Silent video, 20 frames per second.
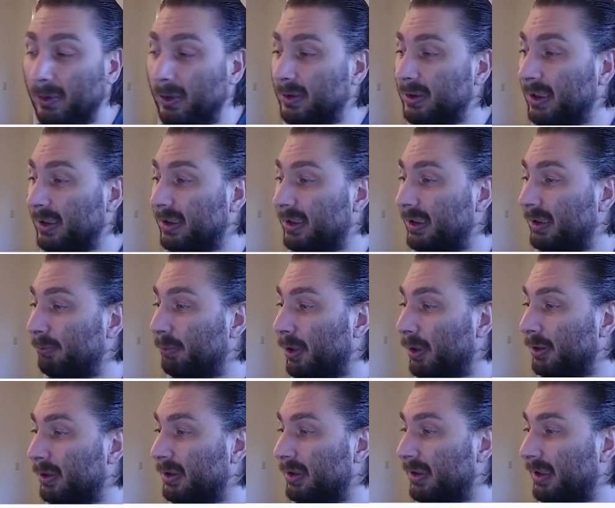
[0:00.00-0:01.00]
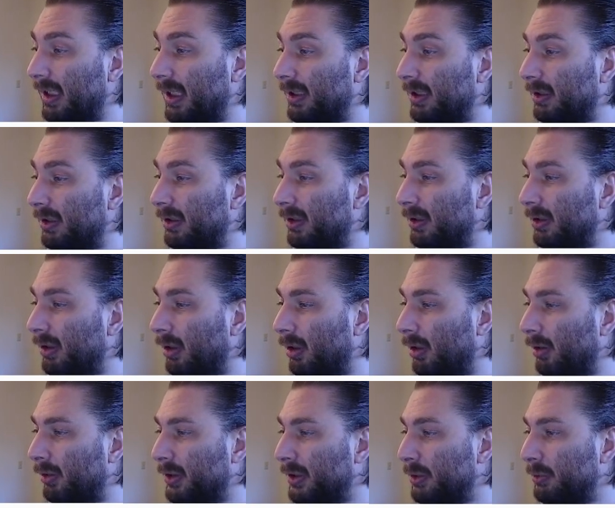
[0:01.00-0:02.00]
Just the parts that
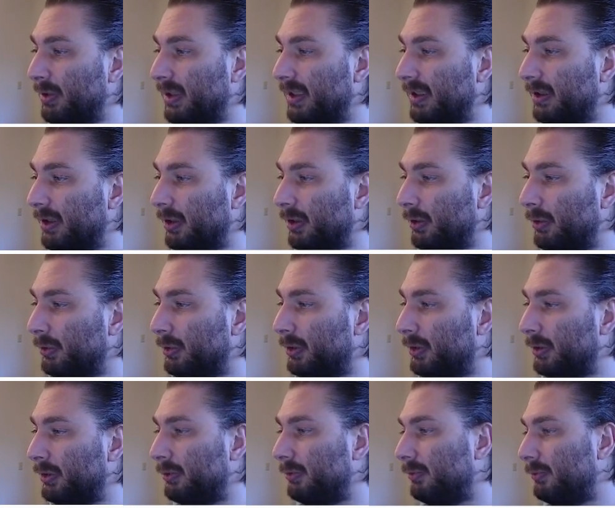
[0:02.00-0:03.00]
are unique to those two.